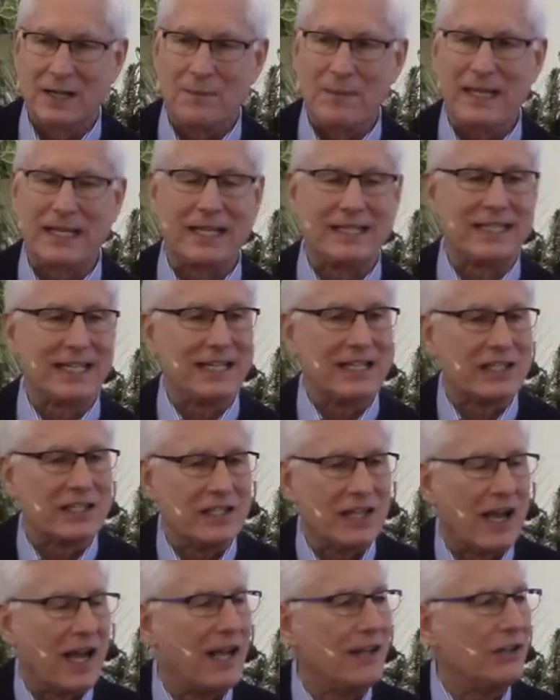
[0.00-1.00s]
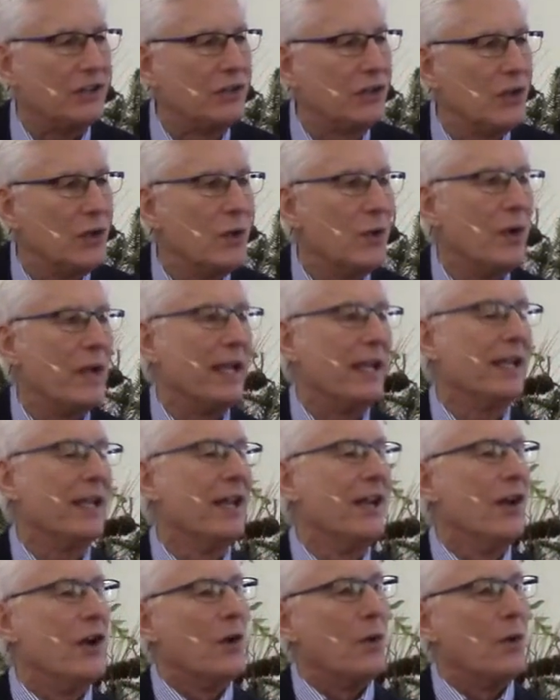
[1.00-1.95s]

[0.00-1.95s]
because it is not doing